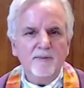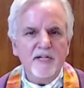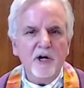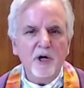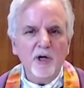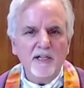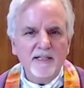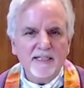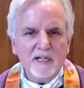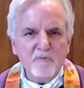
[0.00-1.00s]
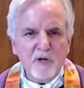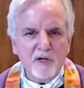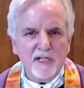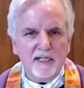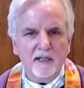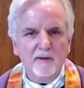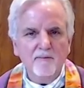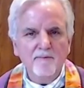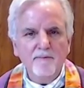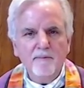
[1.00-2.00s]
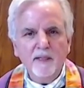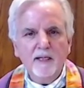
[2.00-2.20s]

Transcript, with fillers: to be heard in this community.